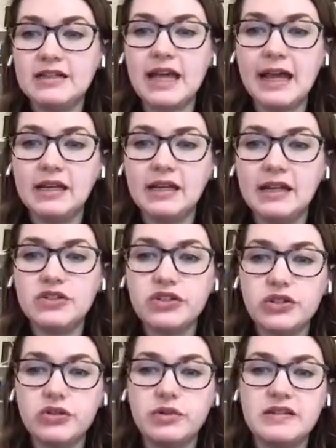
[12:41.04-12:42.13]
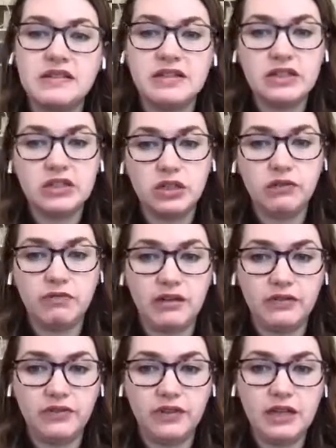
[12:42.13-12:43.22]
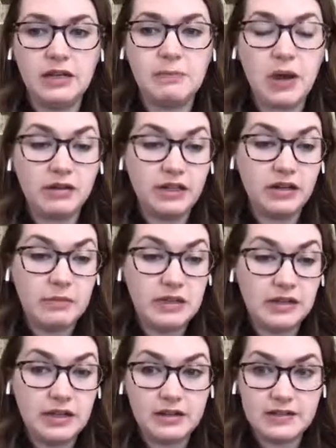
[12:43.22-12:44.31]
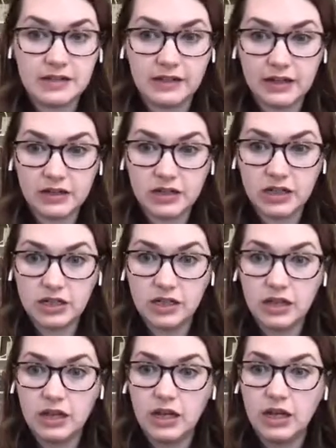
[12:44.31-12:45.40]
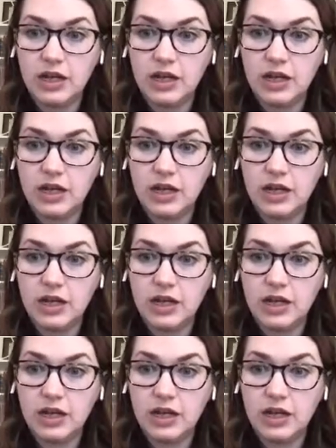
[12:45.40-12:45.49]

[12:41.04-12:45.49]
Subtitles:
And AN2 is additionally relevant in pollinator-mediated selection.